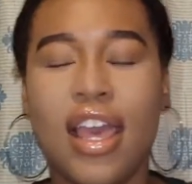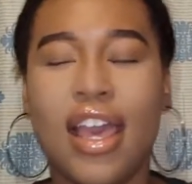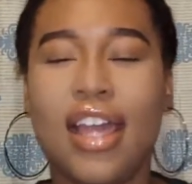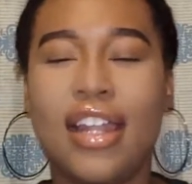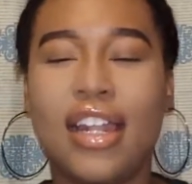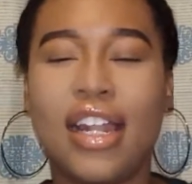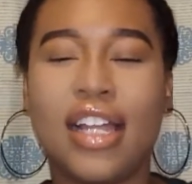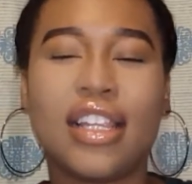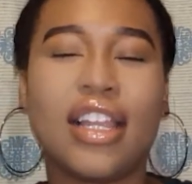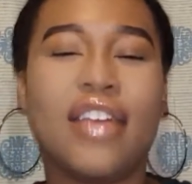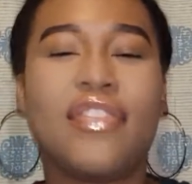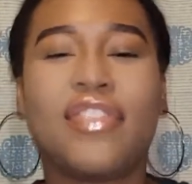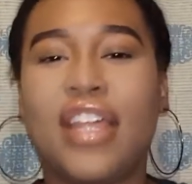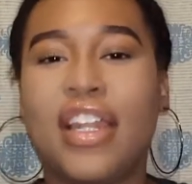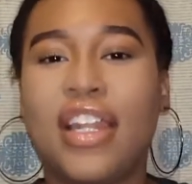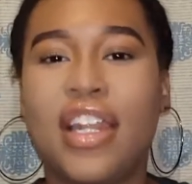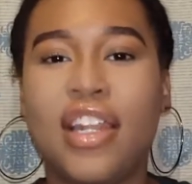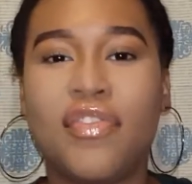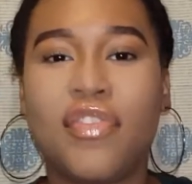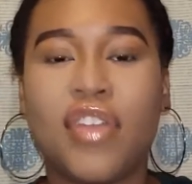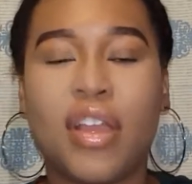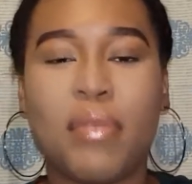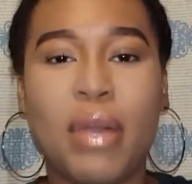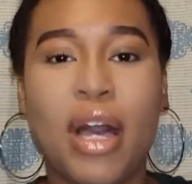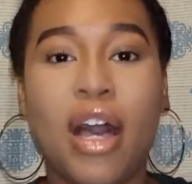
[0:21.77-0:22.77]
and I left that
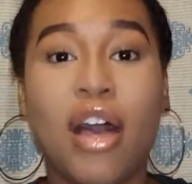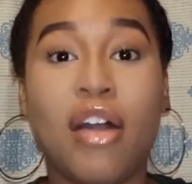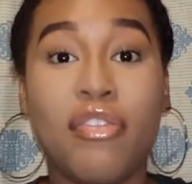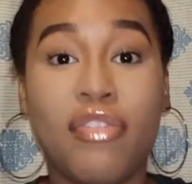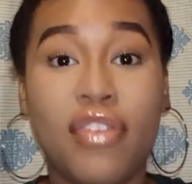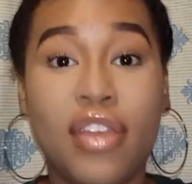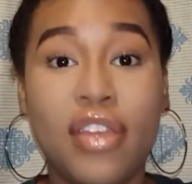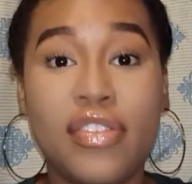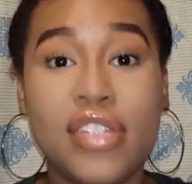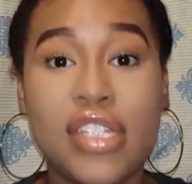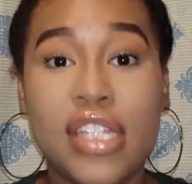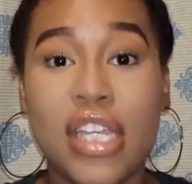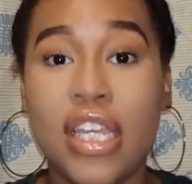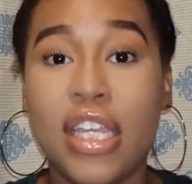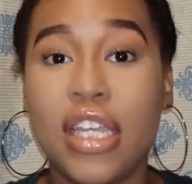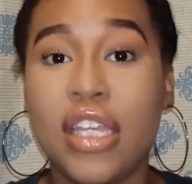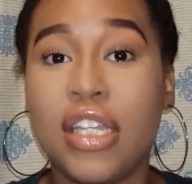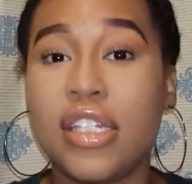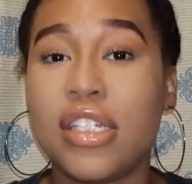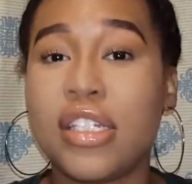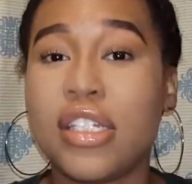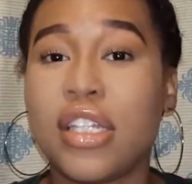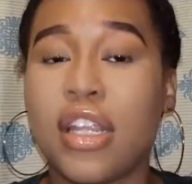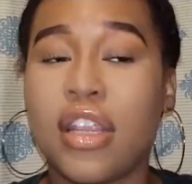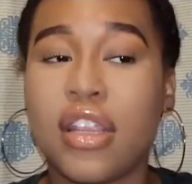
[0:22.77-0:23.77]
in for about
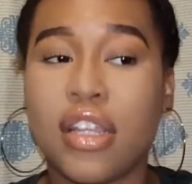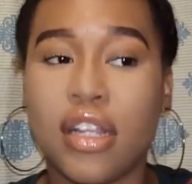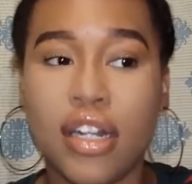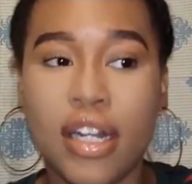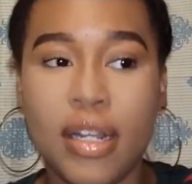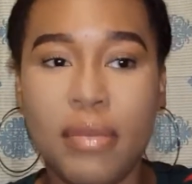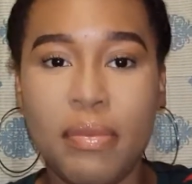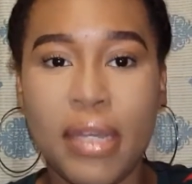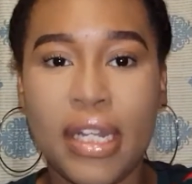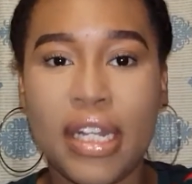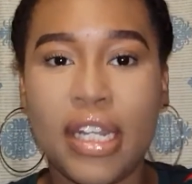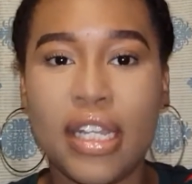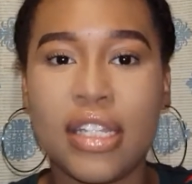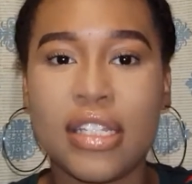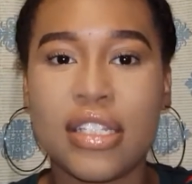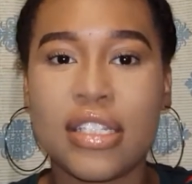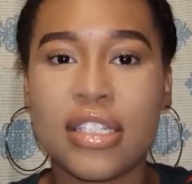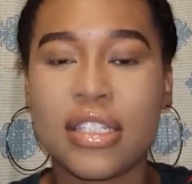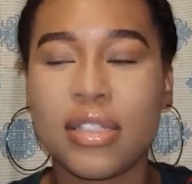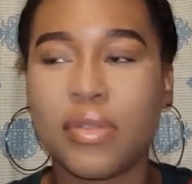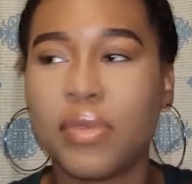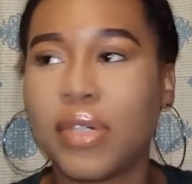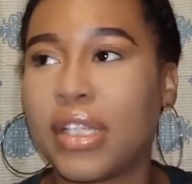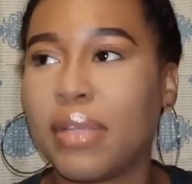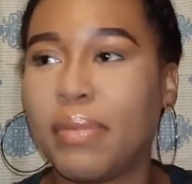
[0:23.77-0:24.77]
15 to 30
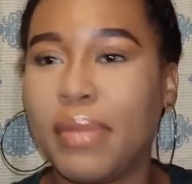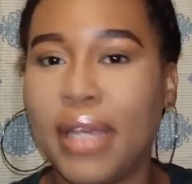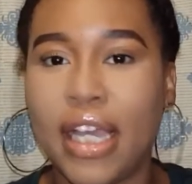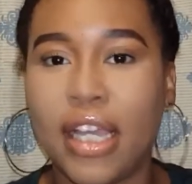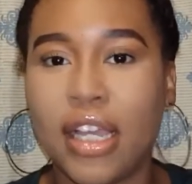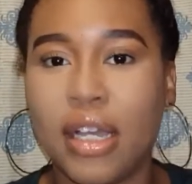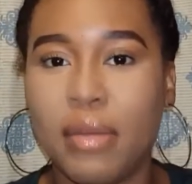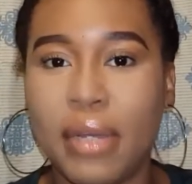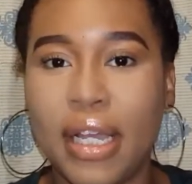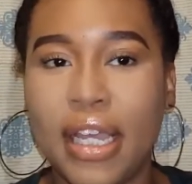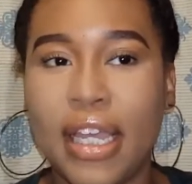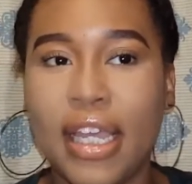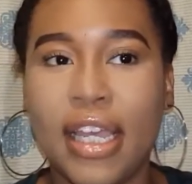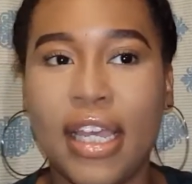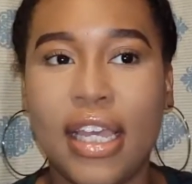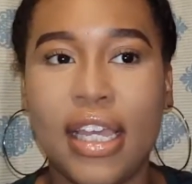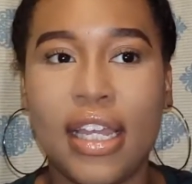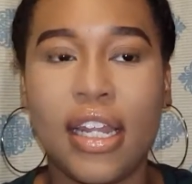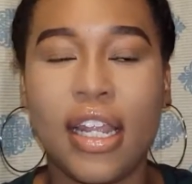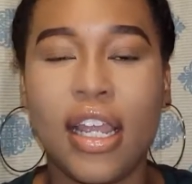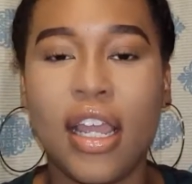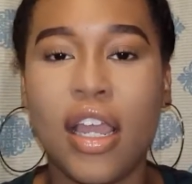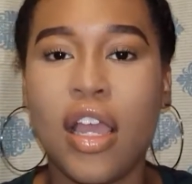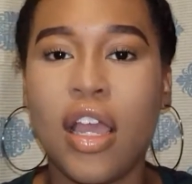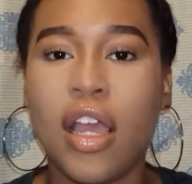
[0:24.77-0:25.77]
minutes with a bag on my
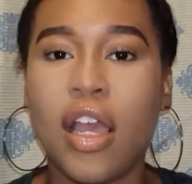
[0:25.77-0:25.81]
head,